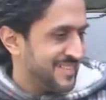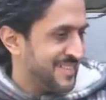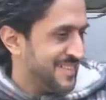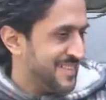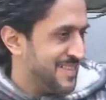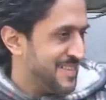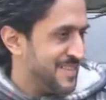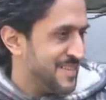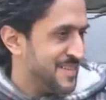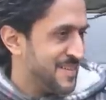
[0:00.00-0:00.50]

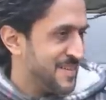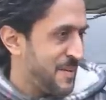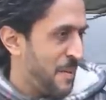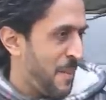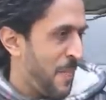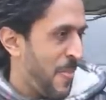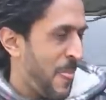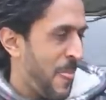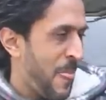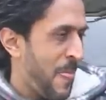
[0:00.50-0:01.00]

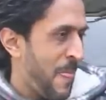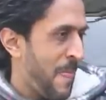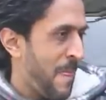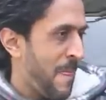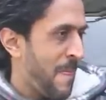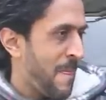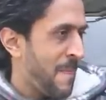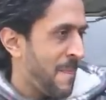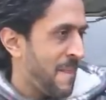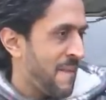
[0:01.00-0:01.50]

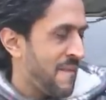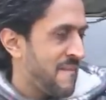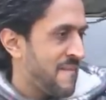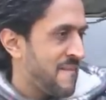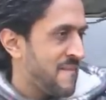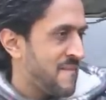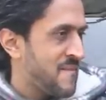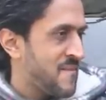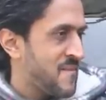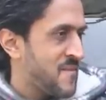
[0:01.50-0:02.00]

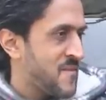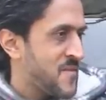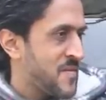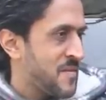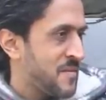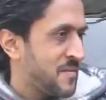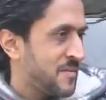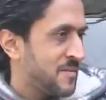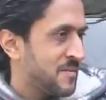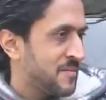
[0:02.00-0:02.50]

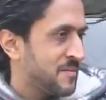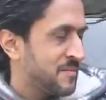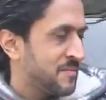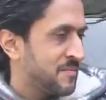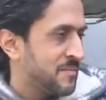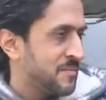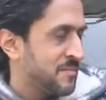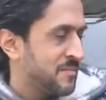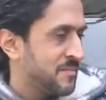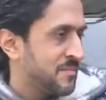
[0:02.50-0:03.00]

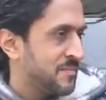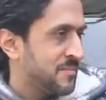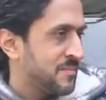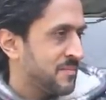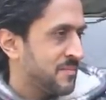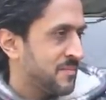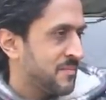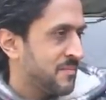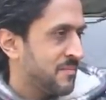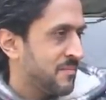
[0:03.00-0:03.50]

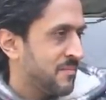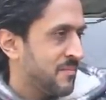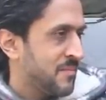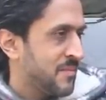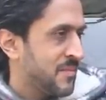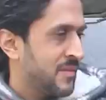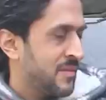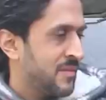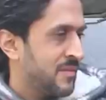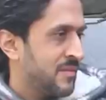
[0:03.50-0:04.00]

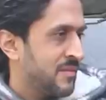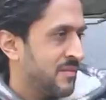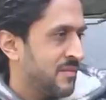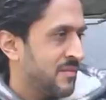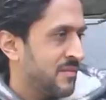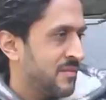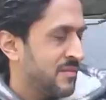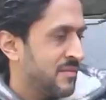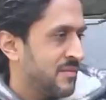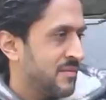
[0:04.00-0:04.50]

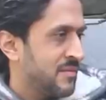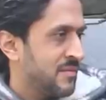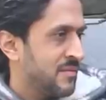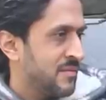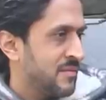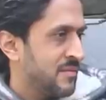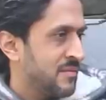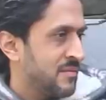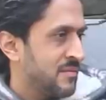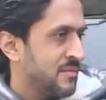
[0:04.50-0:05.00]

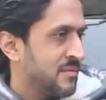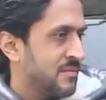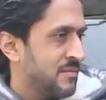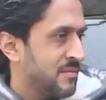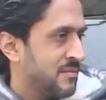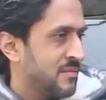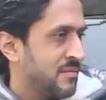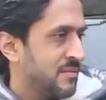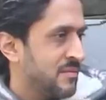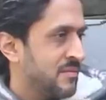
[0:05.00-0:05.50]

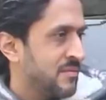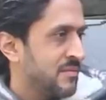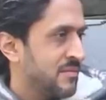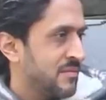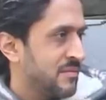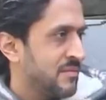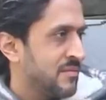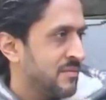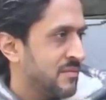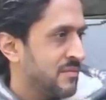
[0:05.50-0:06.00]

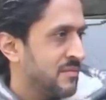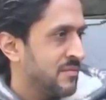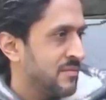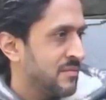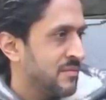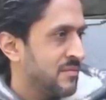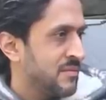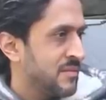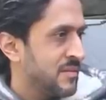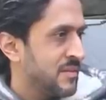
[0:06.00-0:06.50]

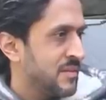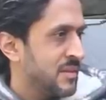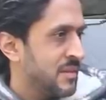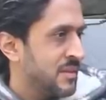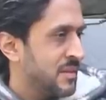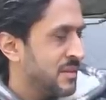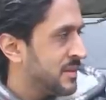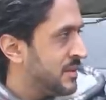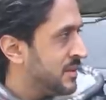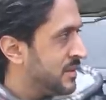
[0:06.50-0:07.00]

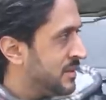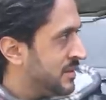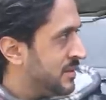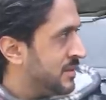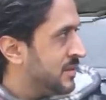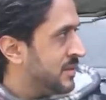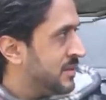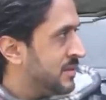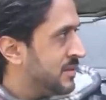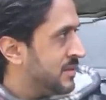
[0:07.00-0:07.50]

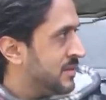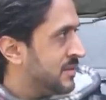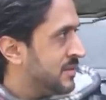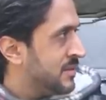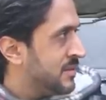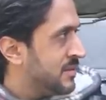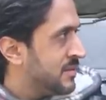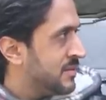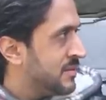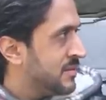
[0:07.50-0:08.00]
(silent)